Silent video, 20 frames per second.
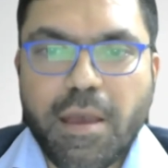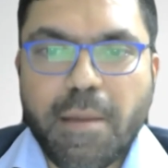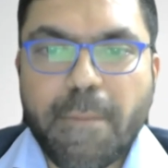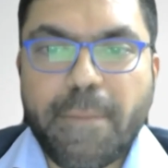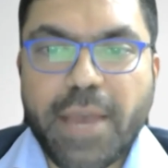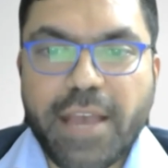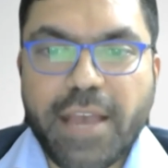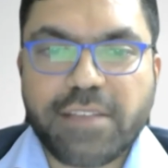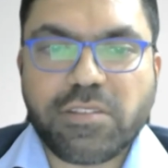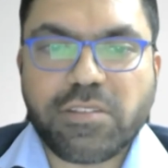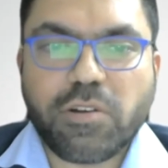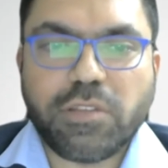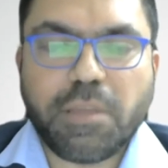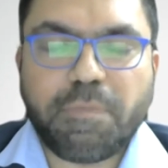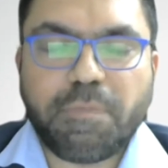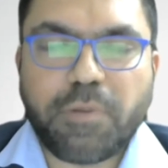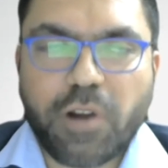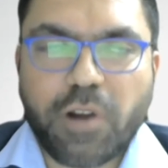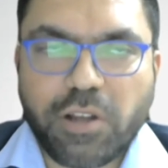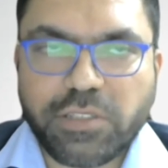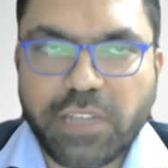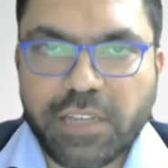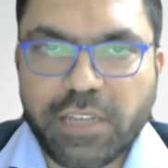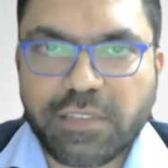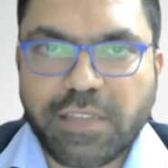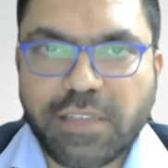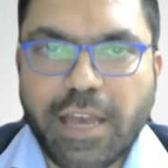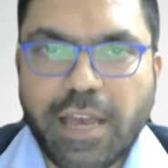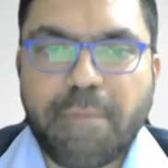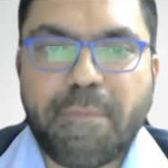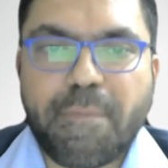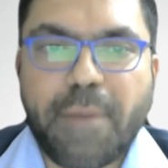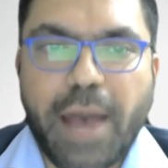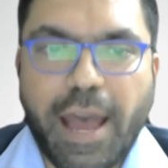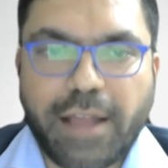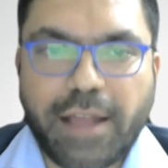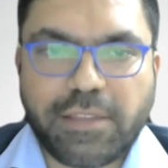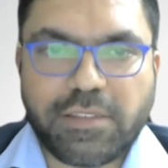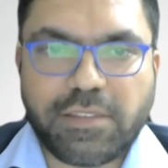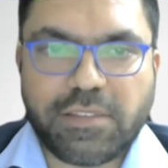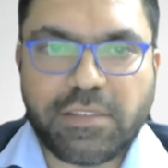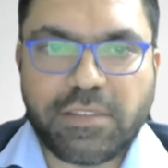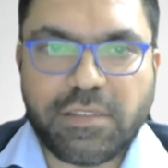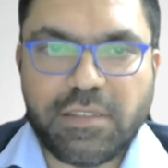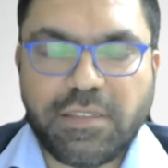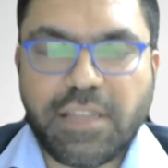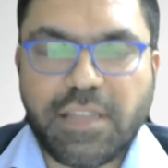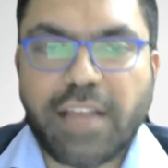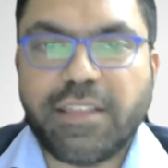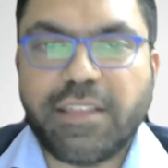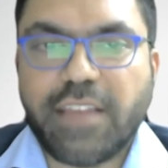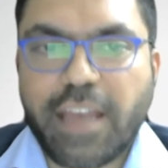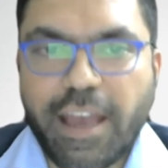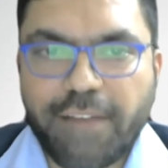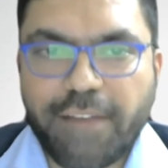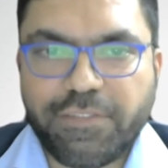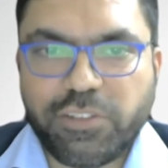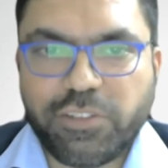based on the projects and paths that they have